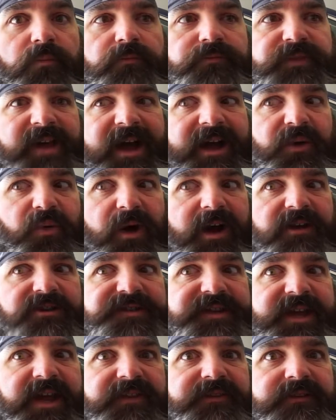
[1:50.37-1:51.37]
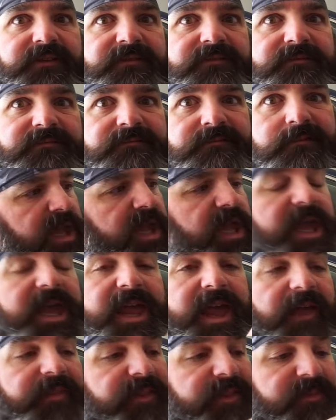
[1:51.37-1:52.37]
tie wires together.
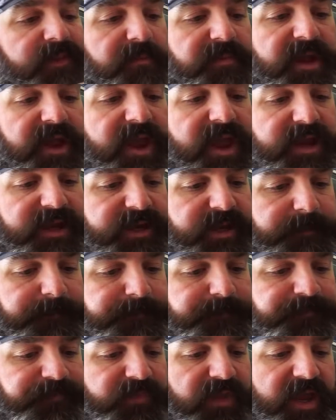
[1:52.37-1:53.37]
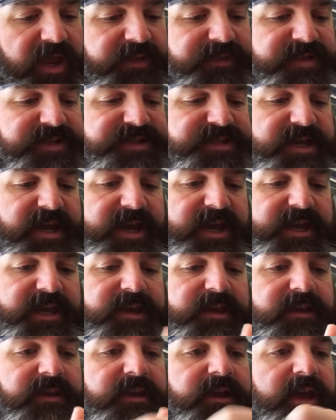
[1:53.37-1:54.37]
And then in the back, on this
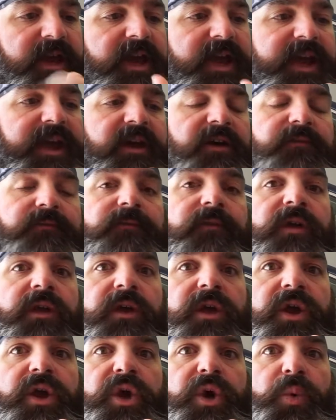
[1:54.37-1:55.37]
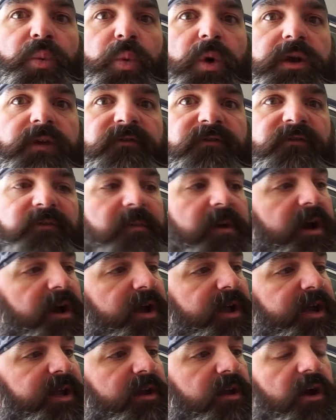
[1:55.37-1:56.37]
side, I have one of
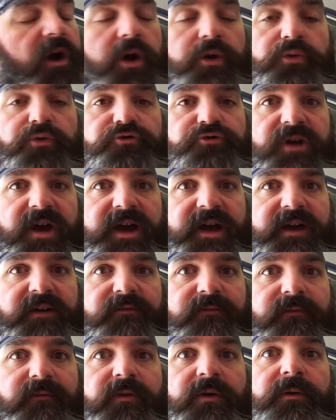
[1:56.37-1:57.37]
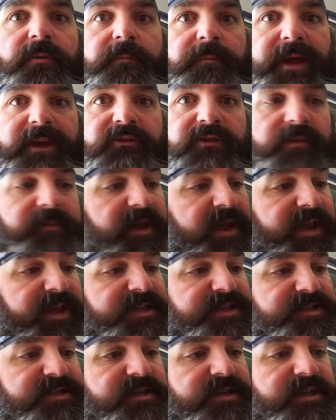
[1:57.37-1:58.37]
my auto drive battery
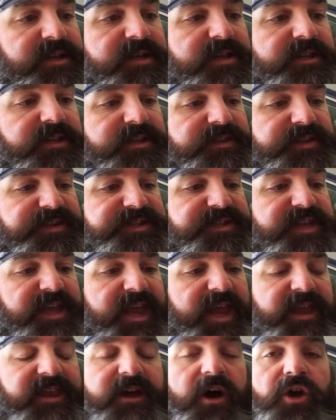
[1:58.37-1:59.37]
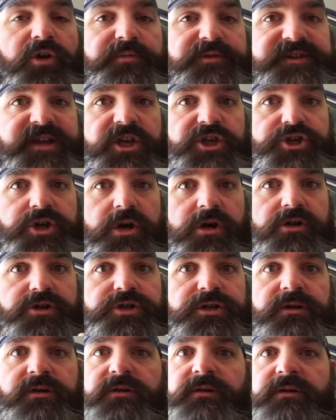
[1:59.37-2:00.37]
banks. This is at 100% charge.
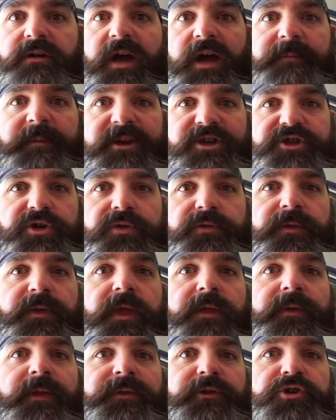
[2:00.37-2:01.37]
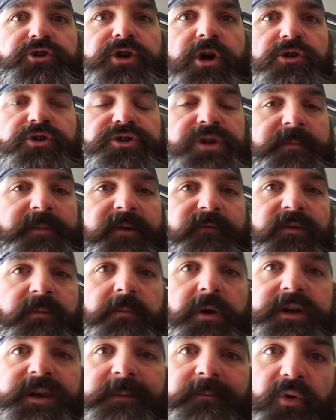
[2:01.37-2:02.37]
I make sure that they're charged up every
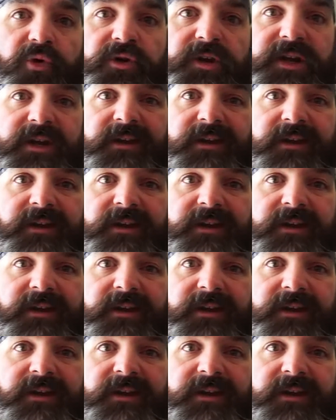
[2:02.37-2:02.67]
Monday morning.